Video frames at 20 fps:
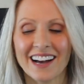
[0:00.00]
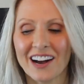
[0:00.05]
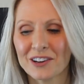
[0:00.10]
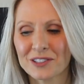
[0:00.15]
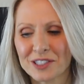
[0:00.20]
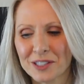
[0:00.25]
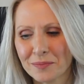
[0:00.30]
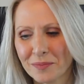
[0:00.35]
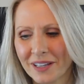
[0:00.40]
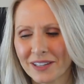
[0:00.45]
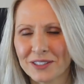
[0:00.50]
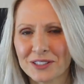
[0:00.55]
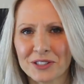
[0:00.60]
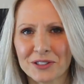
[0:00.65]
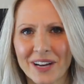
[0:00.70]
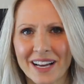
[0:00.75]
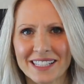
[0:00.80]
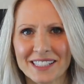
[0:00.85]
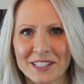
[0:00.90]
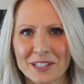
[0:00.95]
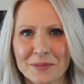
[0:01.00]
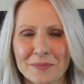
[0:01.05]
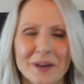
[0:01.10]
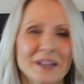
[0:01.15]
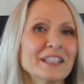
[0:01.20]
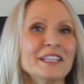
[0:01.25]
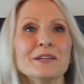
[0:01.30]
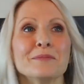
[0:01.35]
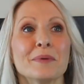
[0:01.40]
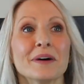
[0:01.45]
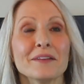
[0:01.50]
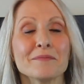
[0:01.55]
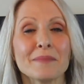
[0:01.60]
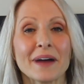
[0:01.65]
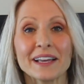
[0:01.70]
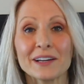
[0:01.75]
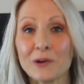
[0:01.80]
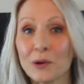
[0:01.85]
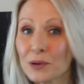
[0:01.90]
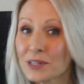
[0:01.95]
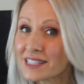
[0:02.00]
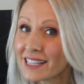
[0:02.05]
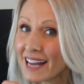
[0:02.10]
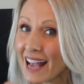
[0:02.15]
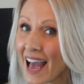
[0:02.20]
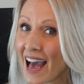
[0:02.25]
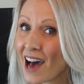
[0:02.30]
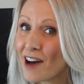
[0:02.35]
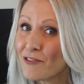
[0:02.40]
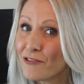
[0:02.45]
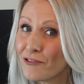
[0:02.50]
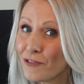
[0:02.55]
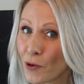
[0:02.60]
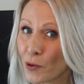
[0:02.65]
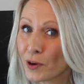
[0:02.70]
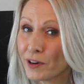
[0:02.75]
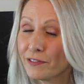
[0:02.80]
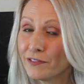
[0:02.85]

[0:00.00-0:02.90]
how someone else tracks their money, but my goals that I have for